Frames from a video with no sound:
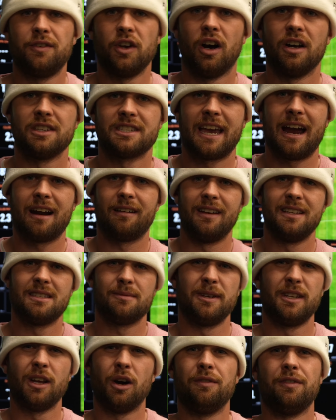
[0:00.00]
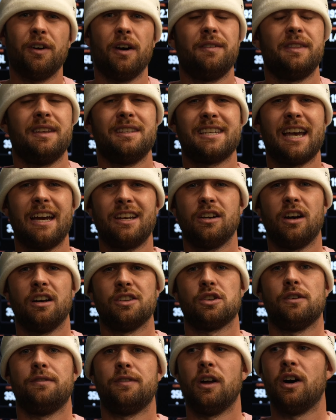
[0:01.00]
yards carry to be no further than 10
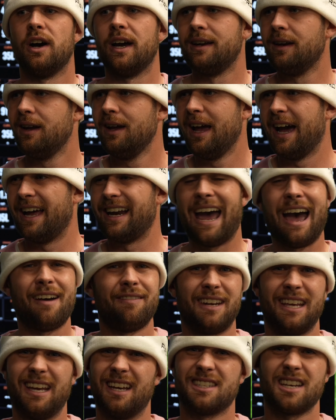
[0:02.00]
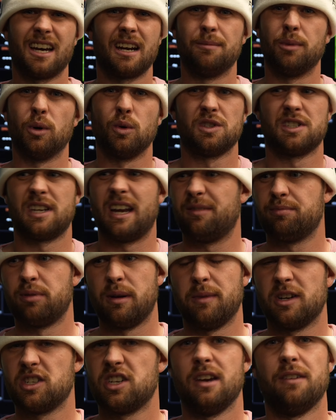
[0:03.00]
yards offline, and I haven't hit a ton of balls today, I've
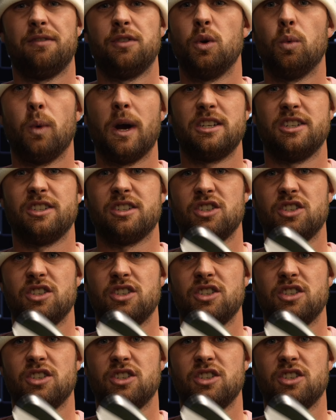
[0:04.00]
pretty much hit a few wedges